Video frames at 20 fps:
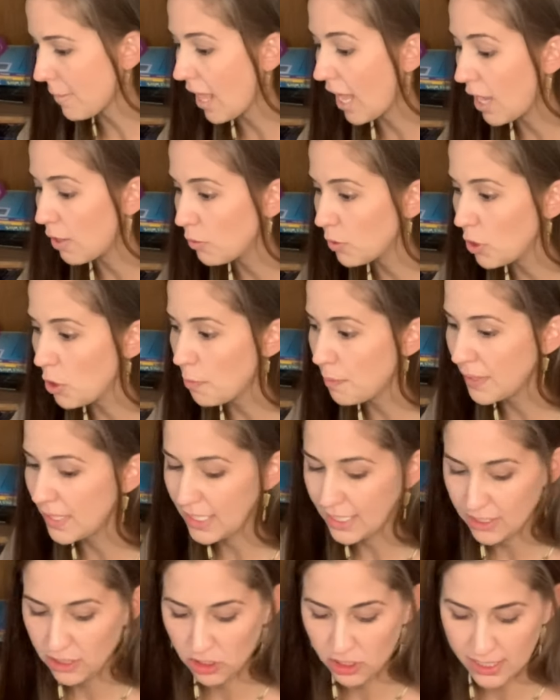I will open it
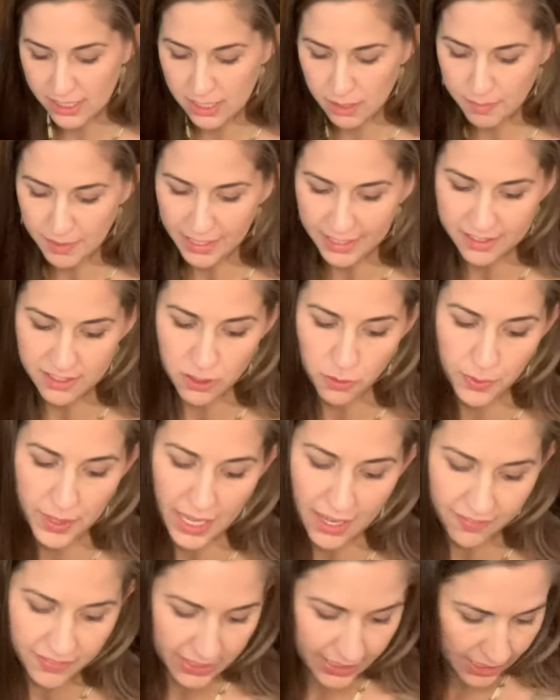in just a minute. So we
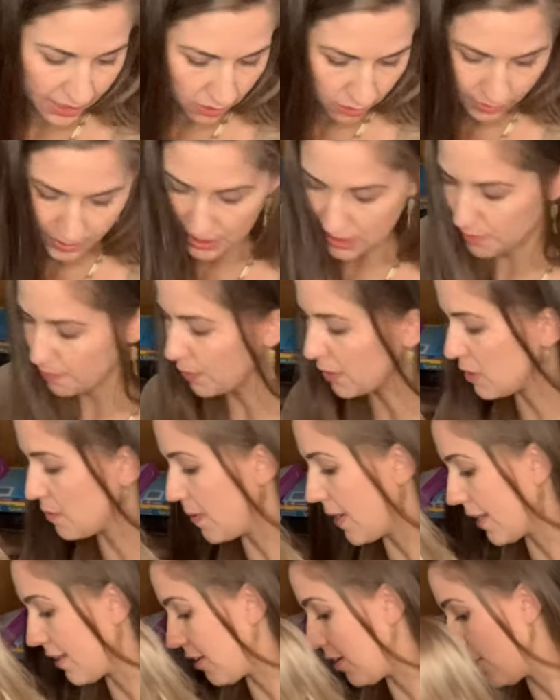have to get all these books
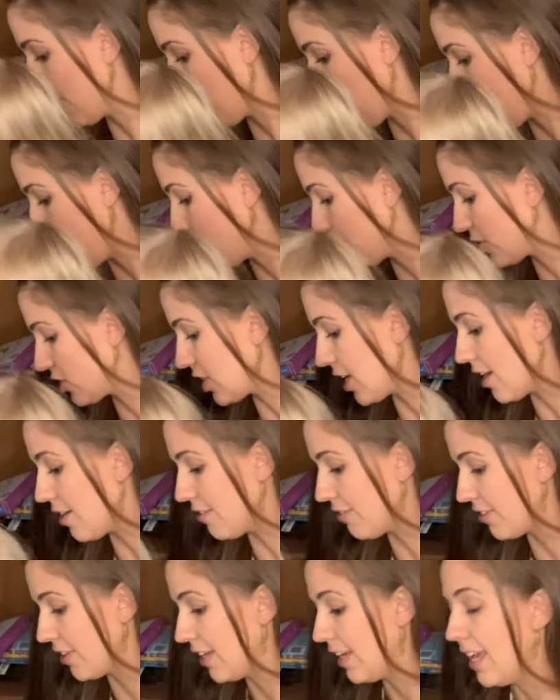back on the bookshelf.
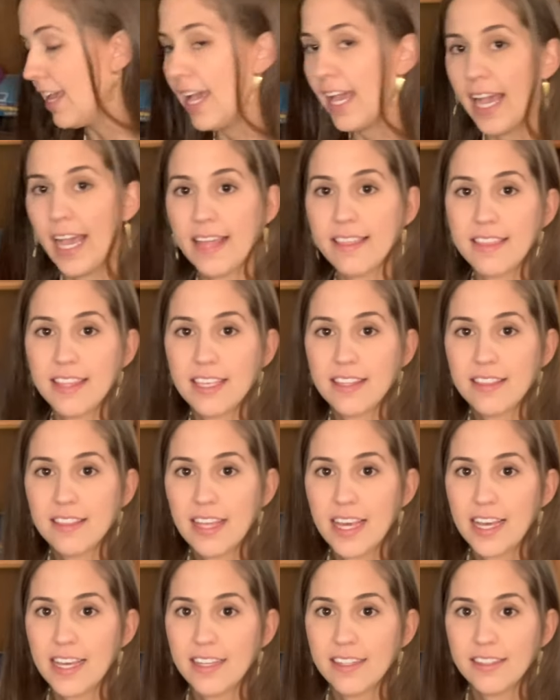I think
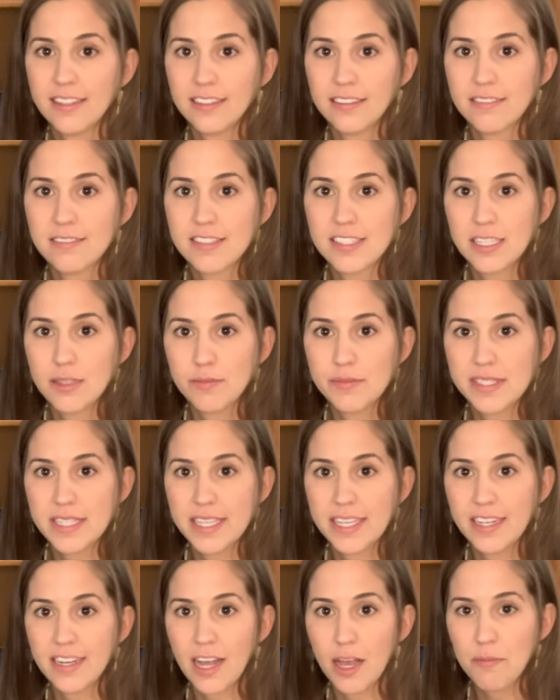that sums
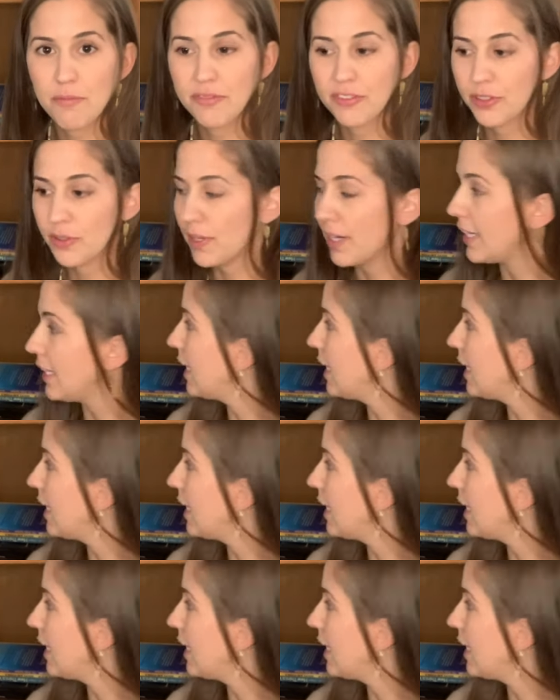it up for right